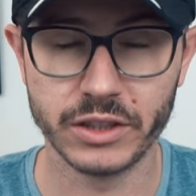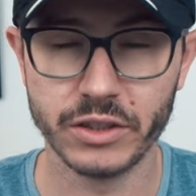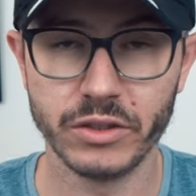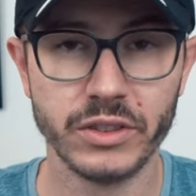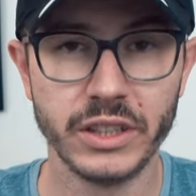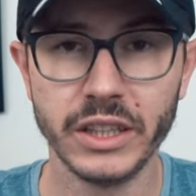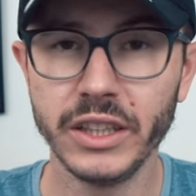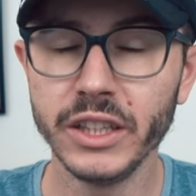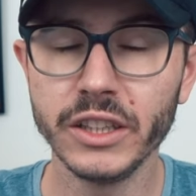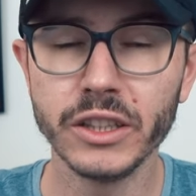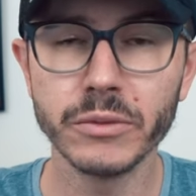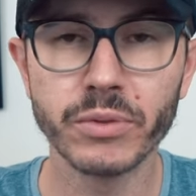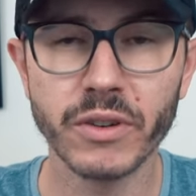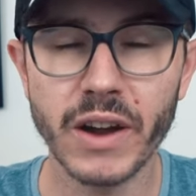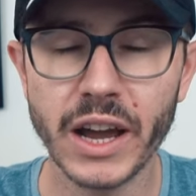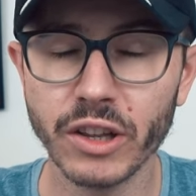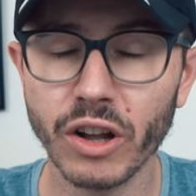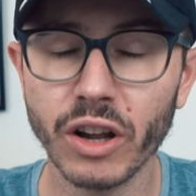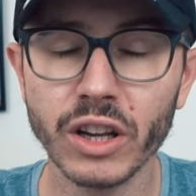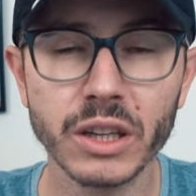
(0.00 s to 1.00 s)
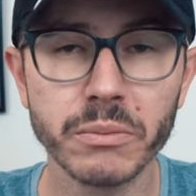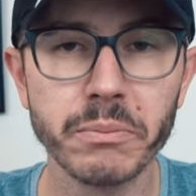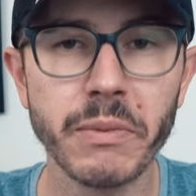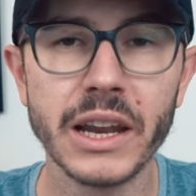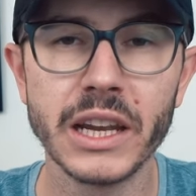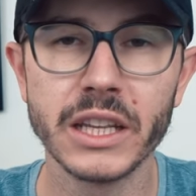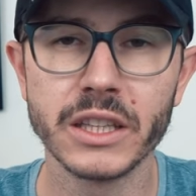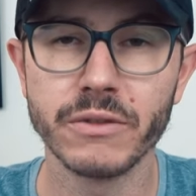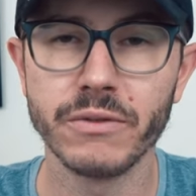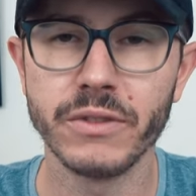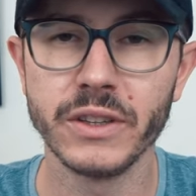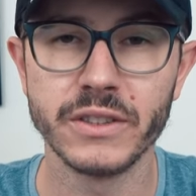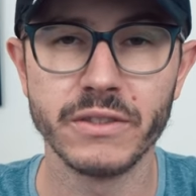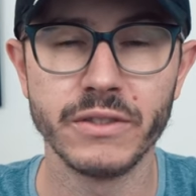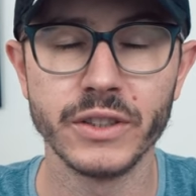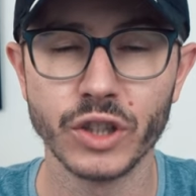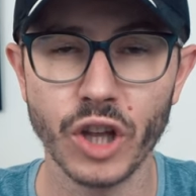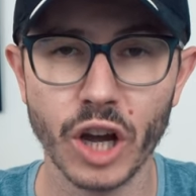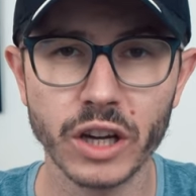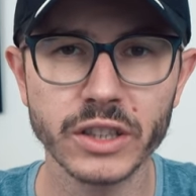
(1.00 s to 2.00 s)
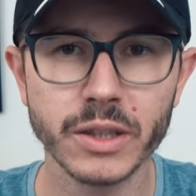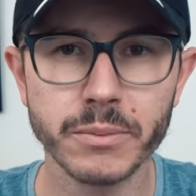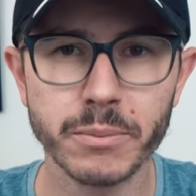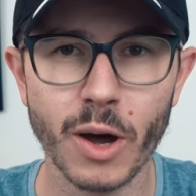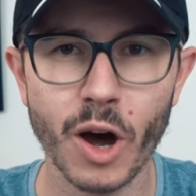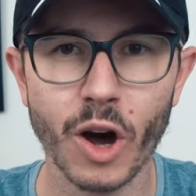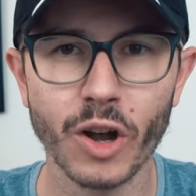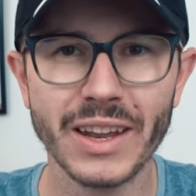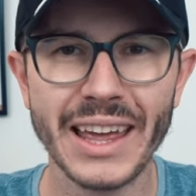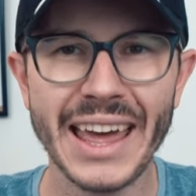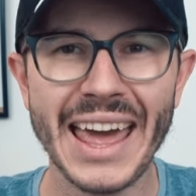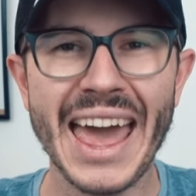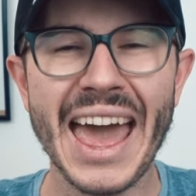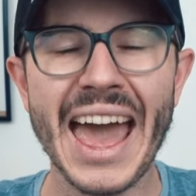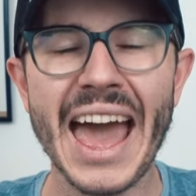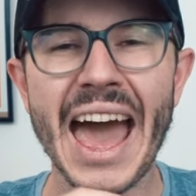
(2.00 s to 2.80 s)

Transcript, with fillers: So they need to provide all the benefits we talked about